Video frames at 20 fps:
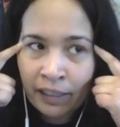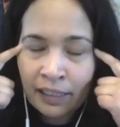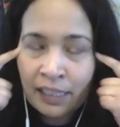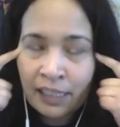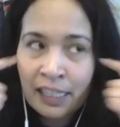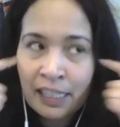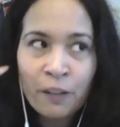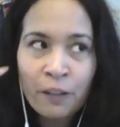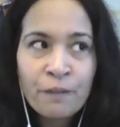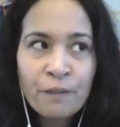And
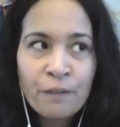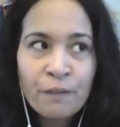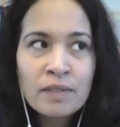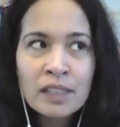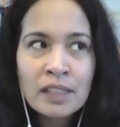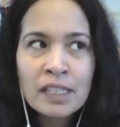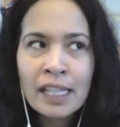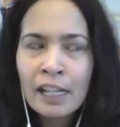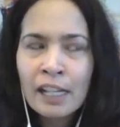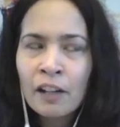then,
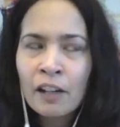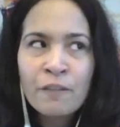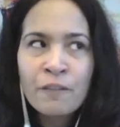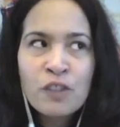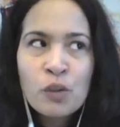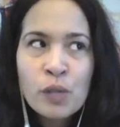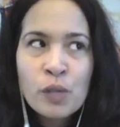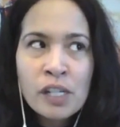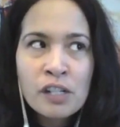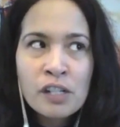like, a
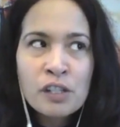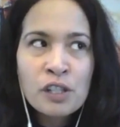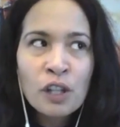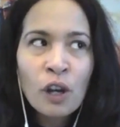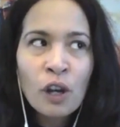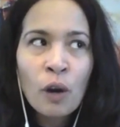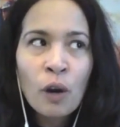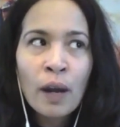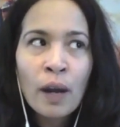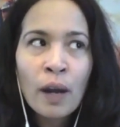few years
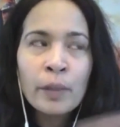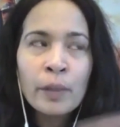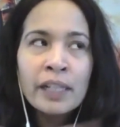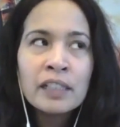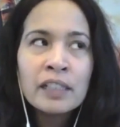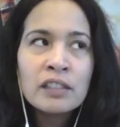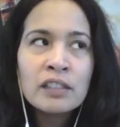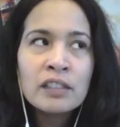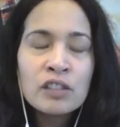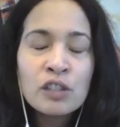ago, I went
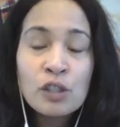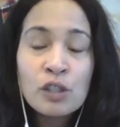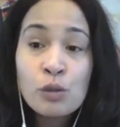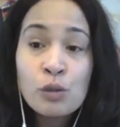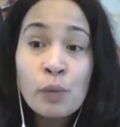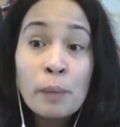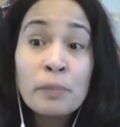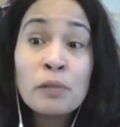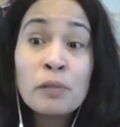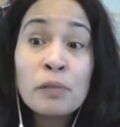to
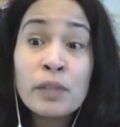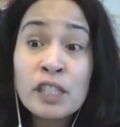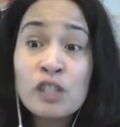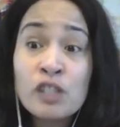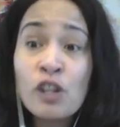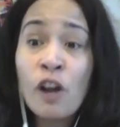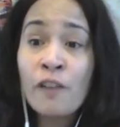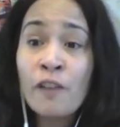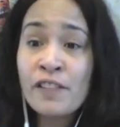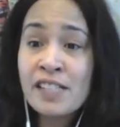swim with the
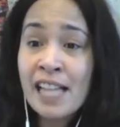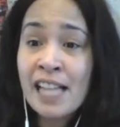dolphins.